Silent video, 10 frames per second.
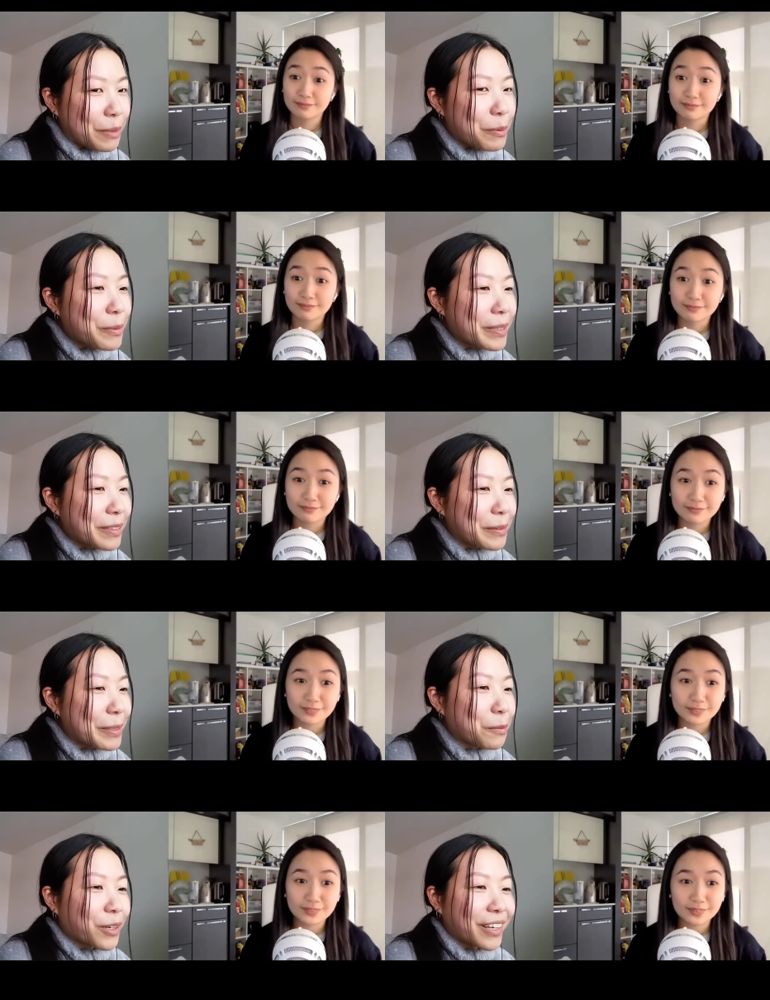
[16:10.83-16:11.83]
Speaker 1: Maybe we could, we
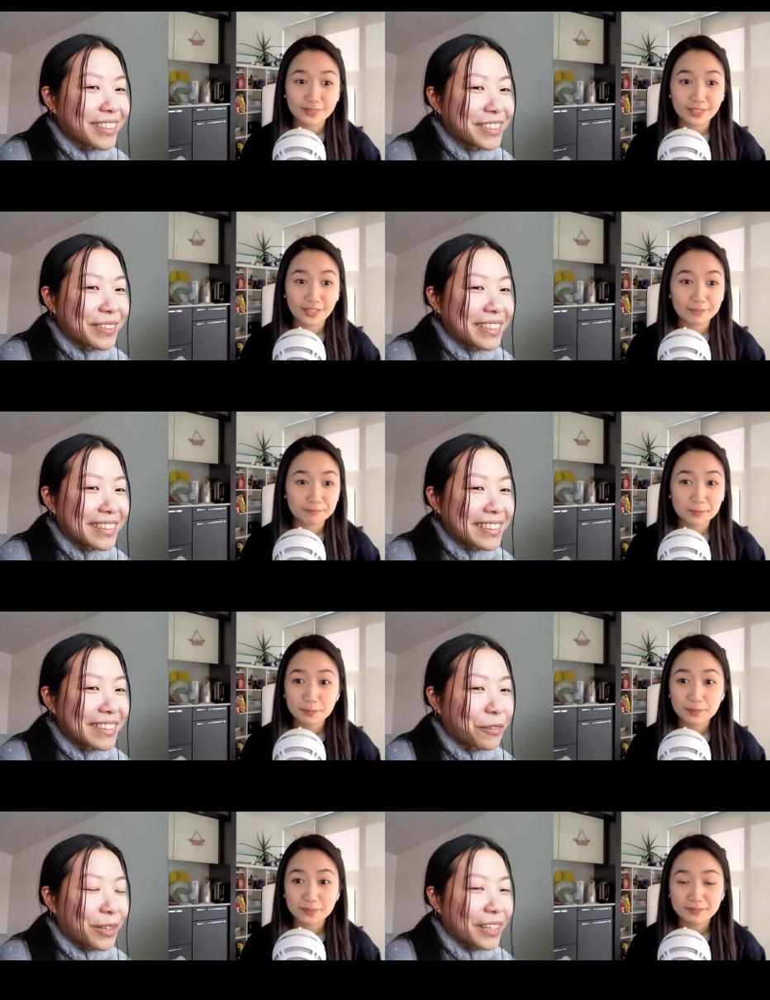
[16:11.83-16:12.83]
could work to it. Yeah.
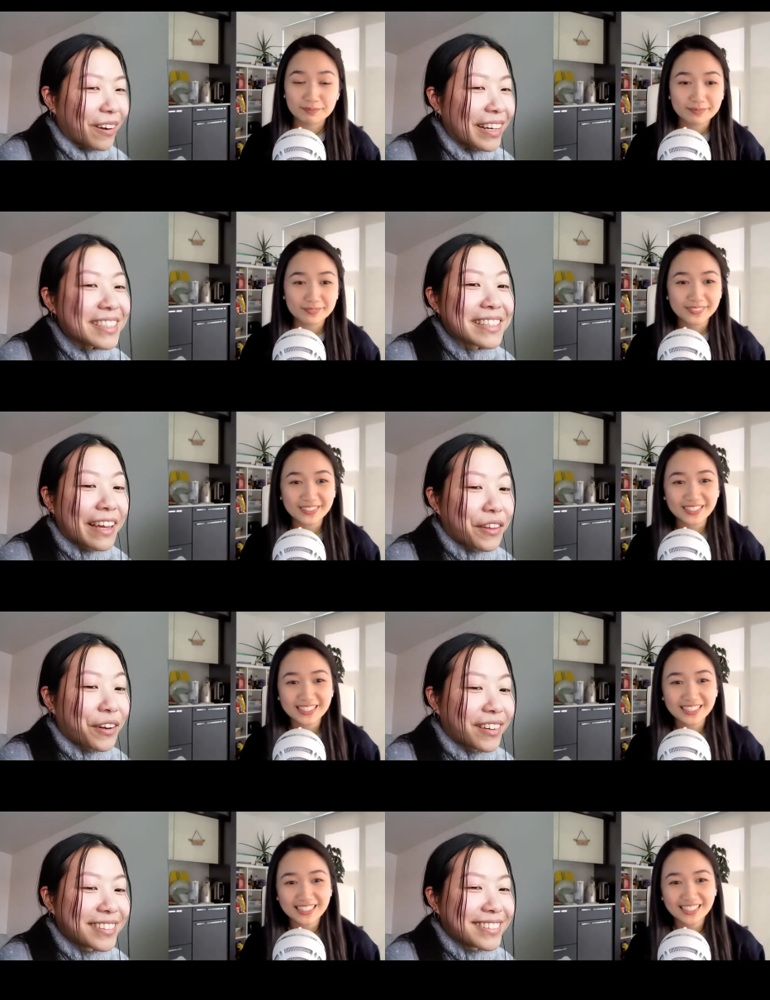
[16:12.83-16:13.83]
Work maybe. on it
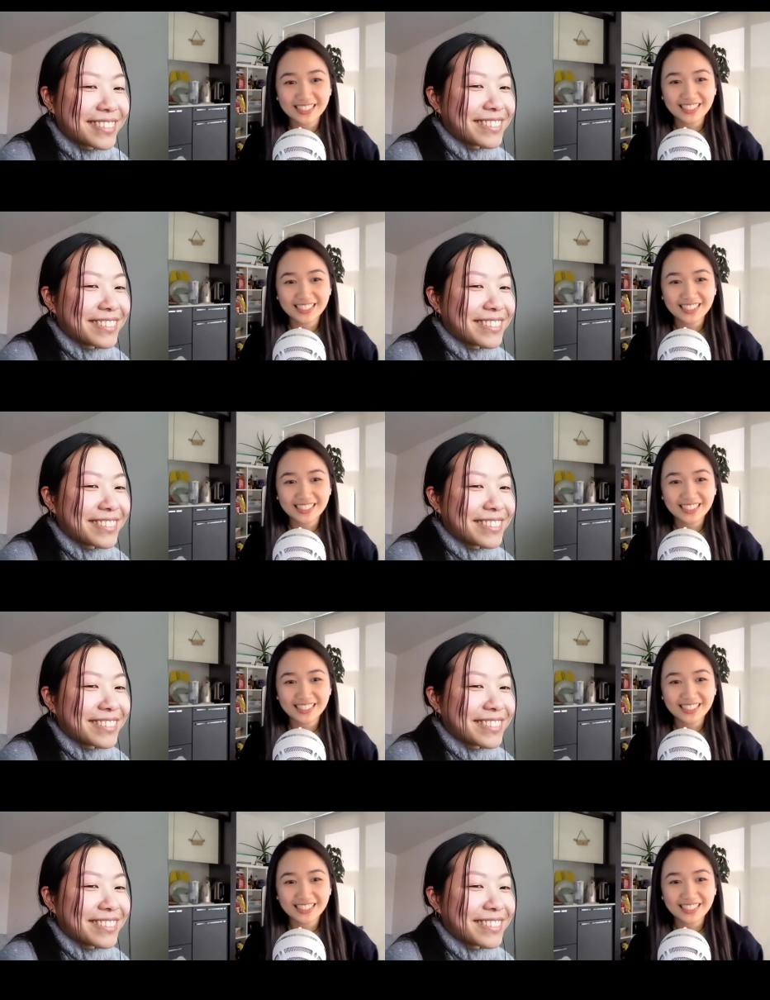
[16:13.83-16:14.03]
together.